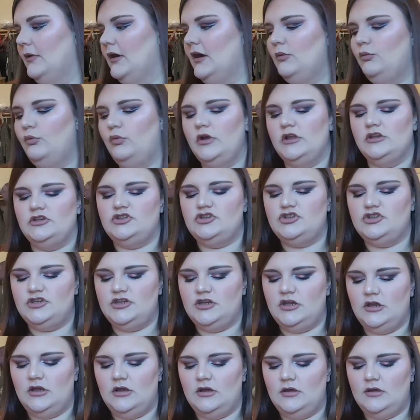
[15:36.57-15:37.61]
which
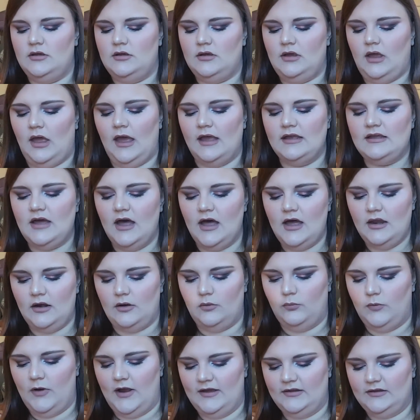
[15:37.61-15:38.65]
I got a
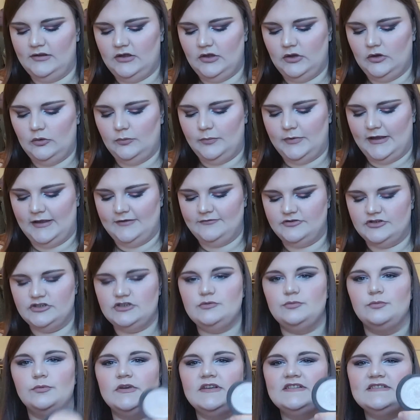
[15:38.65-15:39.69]
while ago, but I've
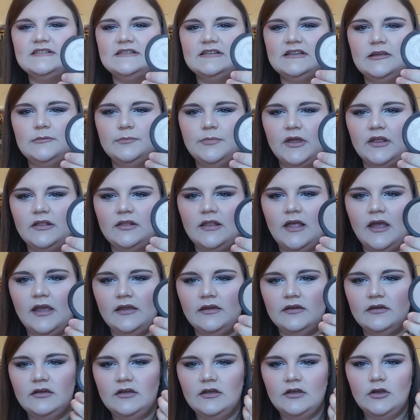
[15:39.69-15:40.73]
just recently been
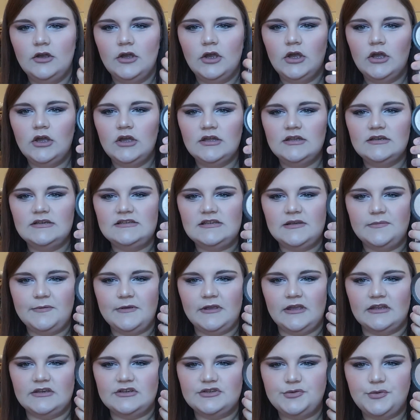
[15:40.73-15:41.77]
like
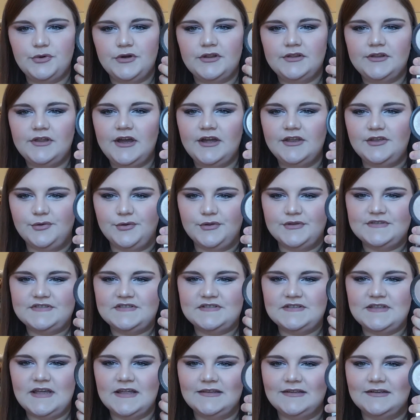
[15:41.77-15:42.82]
dipping into it a lot. You can
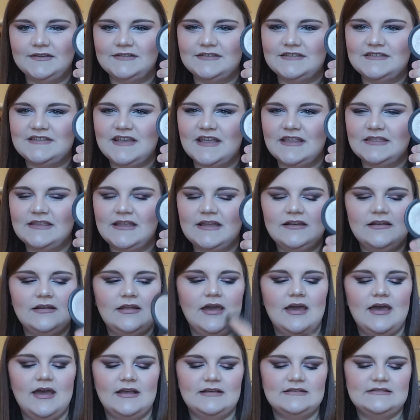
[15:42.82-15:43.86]
see that little dent that it
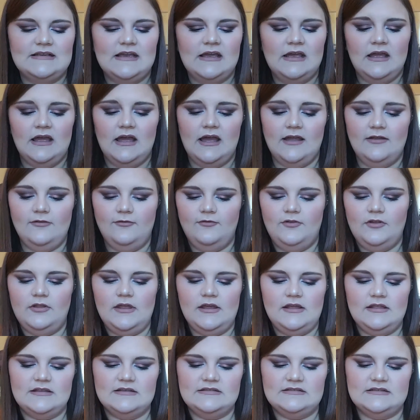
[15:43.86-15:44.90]
has. I feel
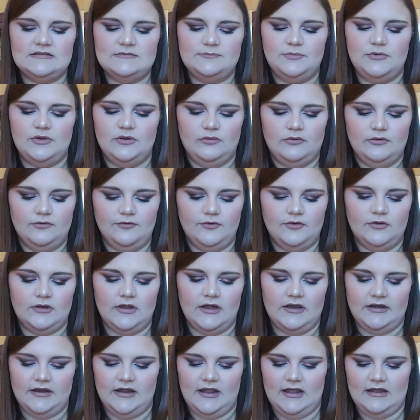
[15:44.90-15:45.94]
like this is beautiful
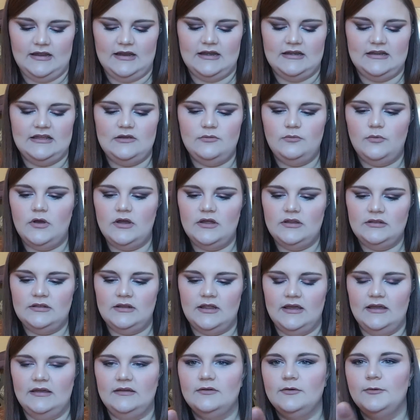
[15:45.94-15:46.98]
on anyone.
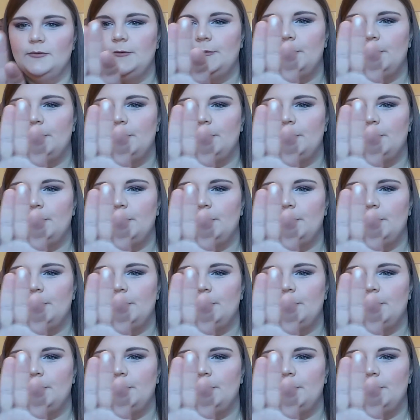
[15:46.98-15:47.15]
Like,